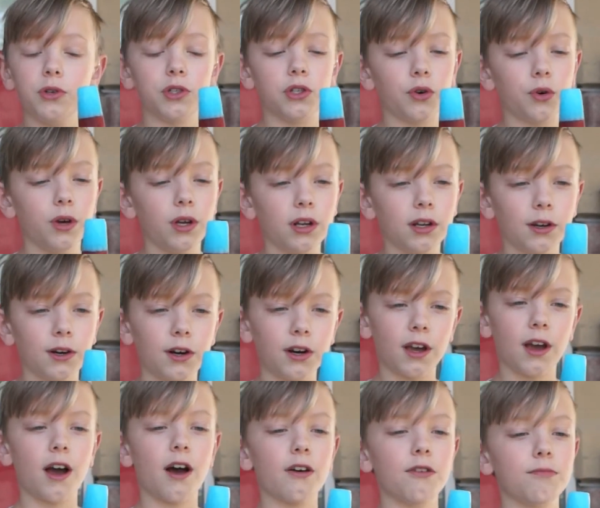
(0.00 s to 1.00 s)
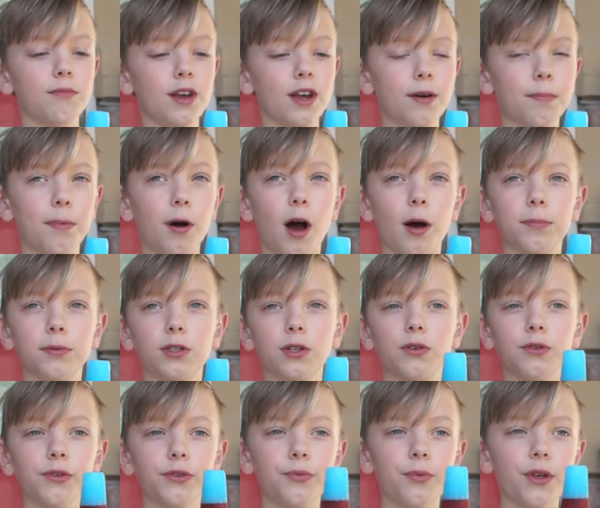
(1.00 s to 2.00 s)
enjoyed learning how to make
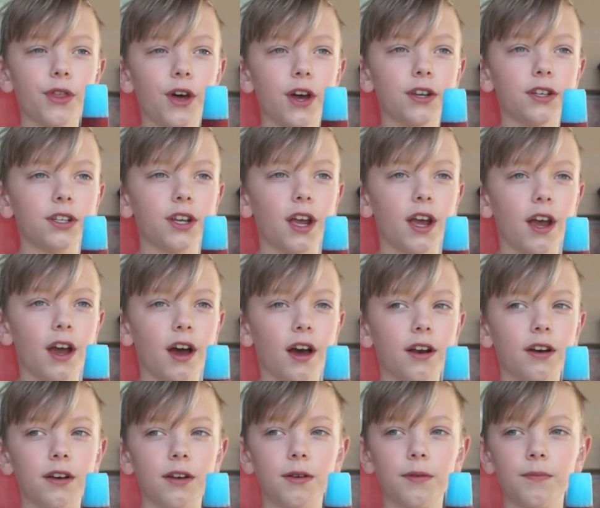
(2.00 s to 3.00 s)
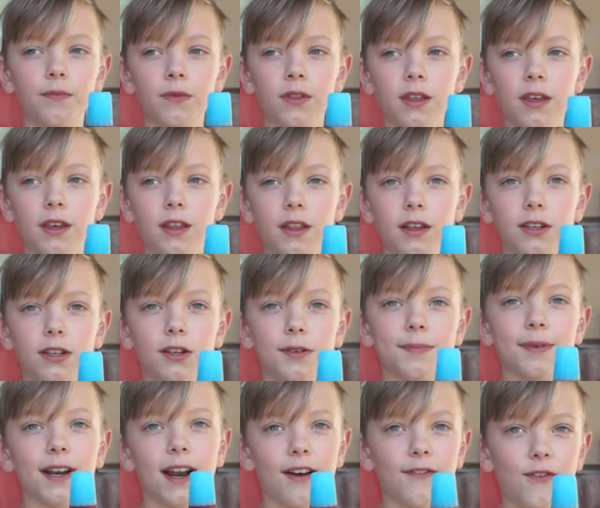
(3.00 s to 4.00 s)
popsicles with us, and this
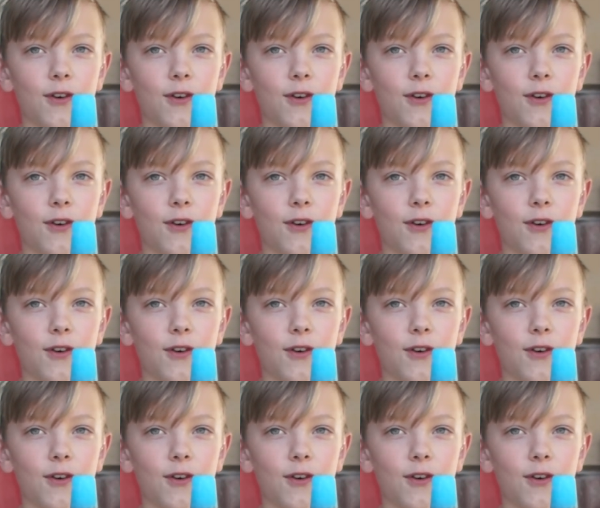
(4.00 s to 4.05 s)
has been